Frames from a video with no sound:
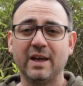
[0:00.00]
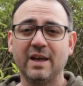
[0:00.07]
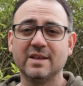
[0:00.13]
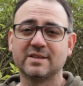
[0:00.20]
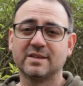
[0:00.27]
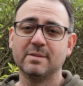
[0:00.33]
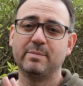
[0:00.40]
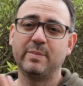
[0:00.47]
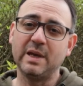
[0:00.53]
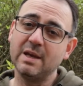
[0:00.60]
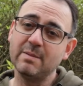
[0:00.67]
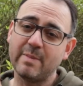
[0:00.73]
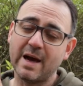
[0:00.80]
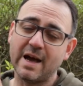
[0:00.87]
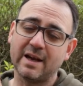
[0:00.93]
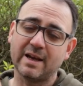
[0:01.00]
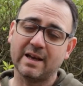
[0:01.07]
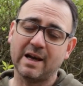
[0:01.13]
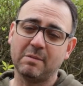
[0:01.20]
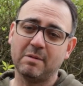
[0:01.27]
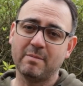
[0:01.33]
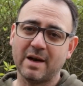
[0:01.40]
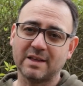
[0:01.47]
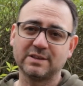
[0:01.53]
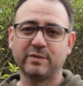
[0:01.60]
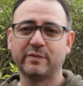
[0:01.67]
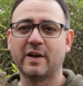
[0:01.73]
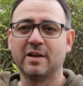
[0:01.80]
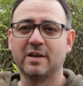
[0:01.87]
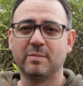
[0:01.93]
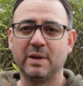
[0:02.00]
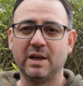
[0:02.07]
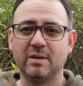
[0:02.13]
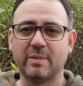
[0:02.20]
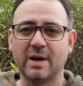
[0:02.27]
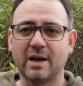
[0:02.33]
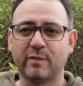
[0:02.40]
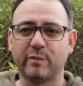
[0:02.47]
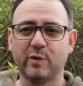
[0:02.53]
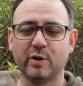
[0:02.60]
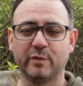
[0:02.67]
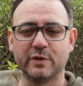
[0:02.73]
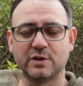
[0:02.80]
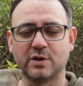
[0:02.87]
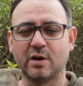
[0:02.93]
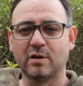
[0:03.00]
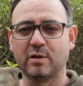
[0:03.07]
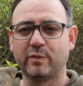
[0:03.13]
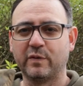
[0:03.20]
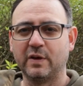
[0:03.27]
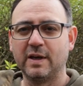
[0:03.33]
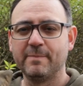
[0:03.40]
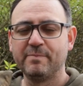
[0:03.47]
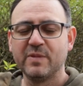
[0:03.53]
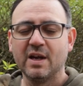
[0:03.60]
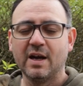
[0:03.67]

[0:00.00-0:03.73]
is the beanbag, and I'm a massive fan of the beanbag for photography,